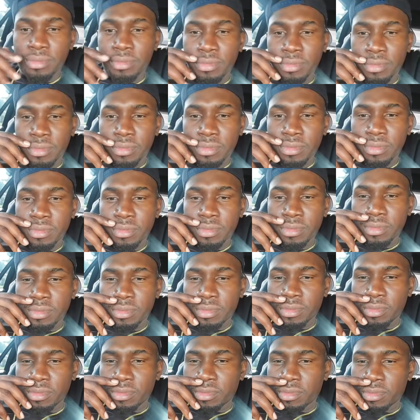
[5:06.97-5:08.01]

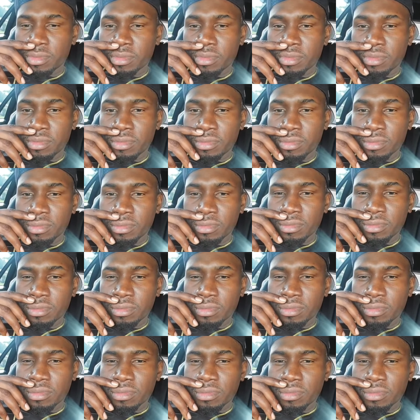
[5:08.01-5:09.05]

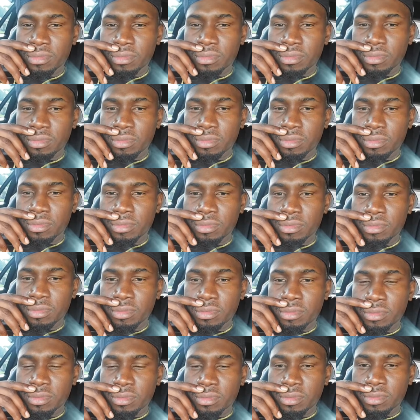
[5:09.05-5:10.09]

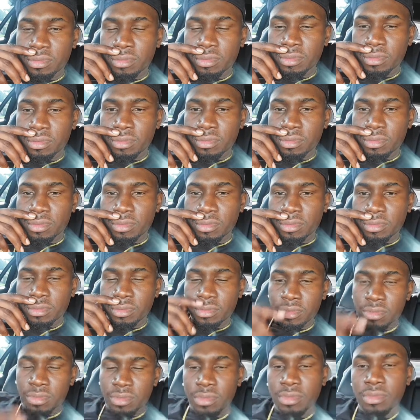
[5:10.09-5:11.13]
(silence)